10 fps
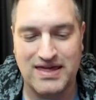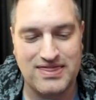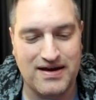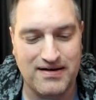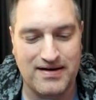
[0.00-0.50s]

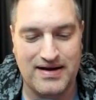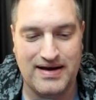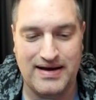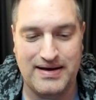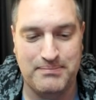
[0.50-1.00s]
there.
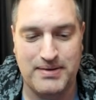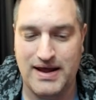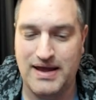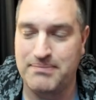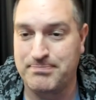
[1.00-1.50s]
But
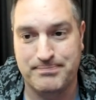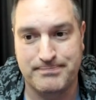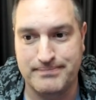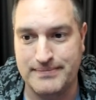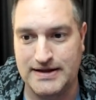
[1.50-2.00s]
hey,
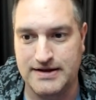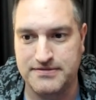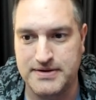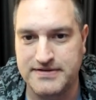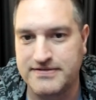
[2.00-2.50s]
it
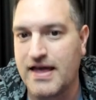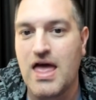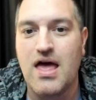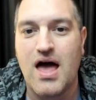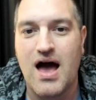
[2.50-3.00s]
is what it is.
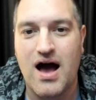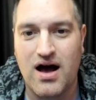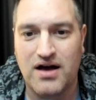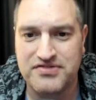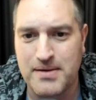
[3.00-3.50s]

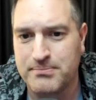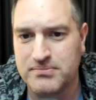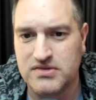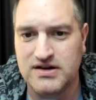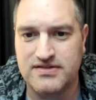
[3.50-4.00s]
So yeah,
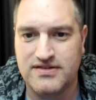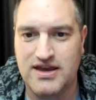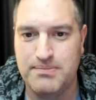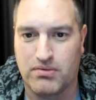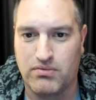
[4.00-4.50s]
let's
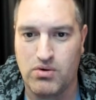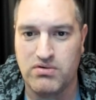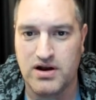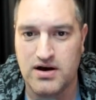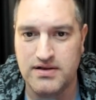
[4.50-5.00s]
keep
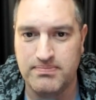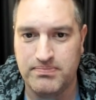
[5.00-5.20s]
rolling on.